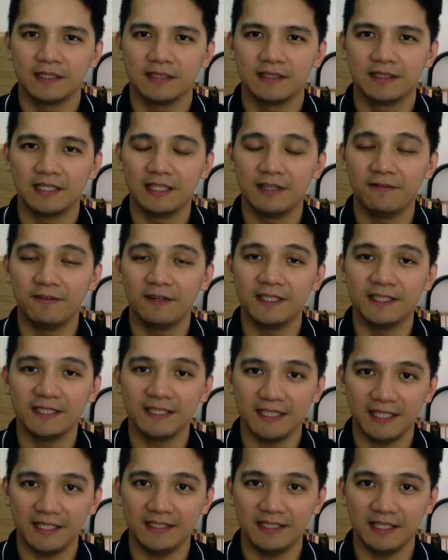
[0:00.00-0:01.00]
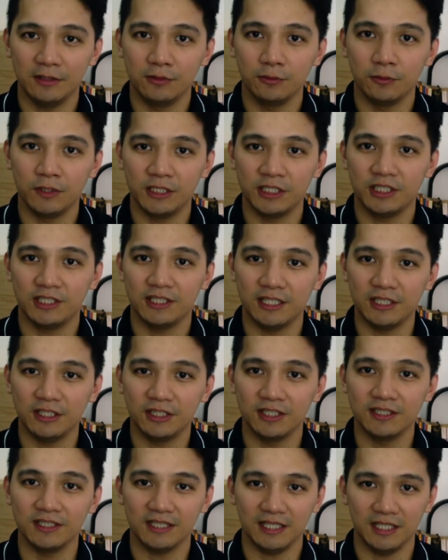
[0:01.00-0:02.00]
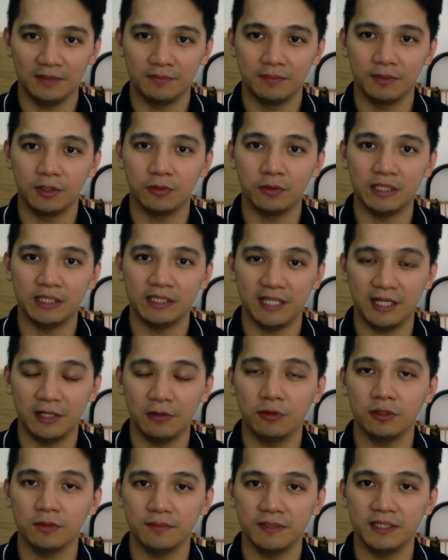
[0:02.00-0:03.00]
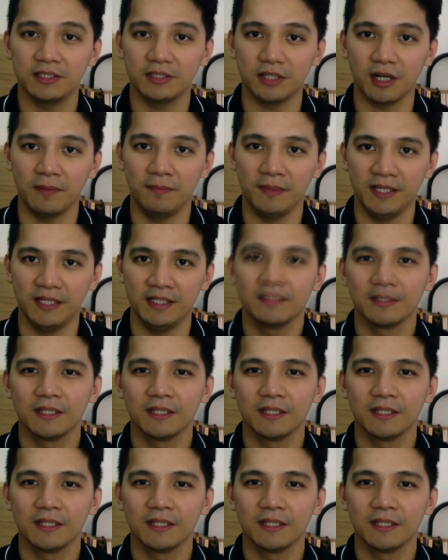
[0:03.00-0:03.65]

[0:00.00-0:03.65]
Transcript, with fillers: The difference is in which stations in between they will be stopping.